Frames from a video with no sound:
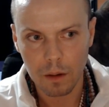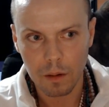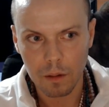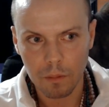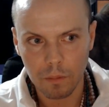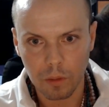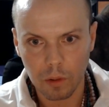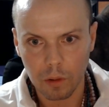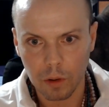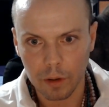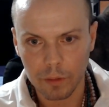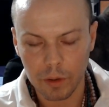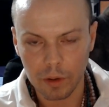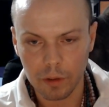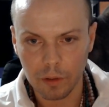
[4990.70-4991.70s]
for a lot of
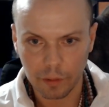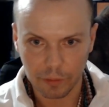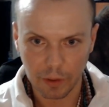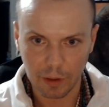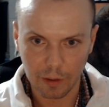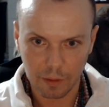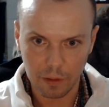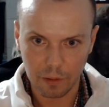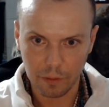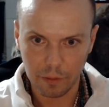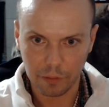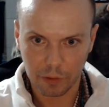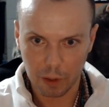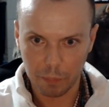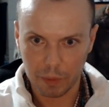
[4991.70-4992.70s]
you, it looks like there's
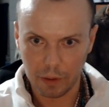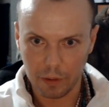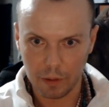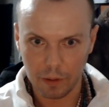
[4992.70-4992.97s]
going to be